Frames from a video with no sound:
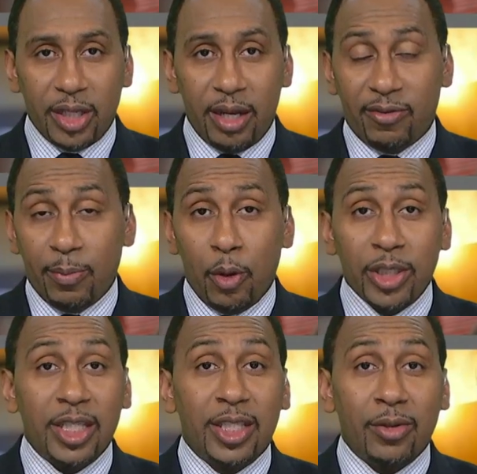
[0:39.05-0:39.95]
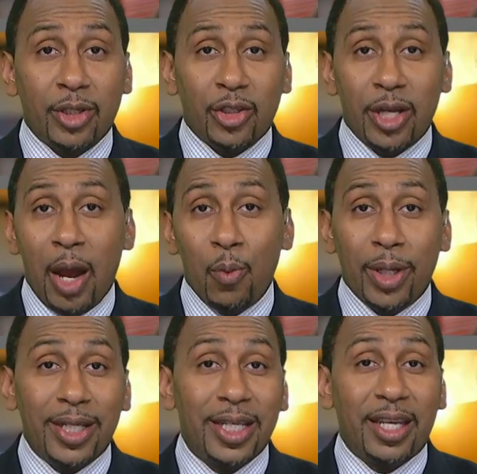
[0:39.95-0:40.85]
And if the Boston Celtics are not
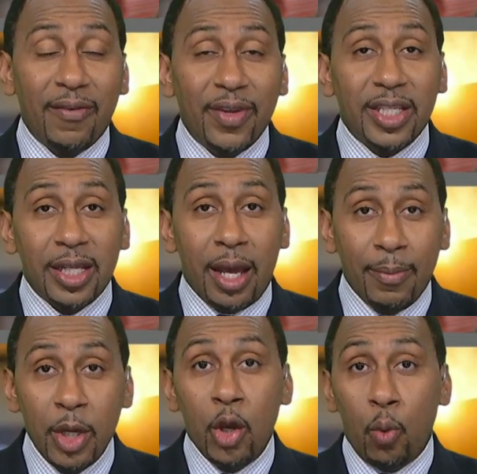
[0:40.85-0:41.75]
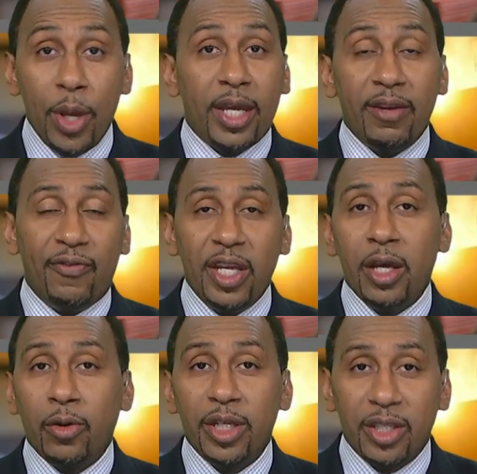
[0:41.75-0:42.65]
willing to give it to them, we can
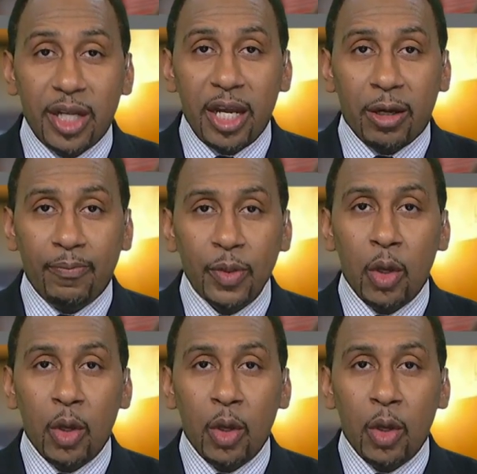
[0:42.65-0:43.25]
veto this deal.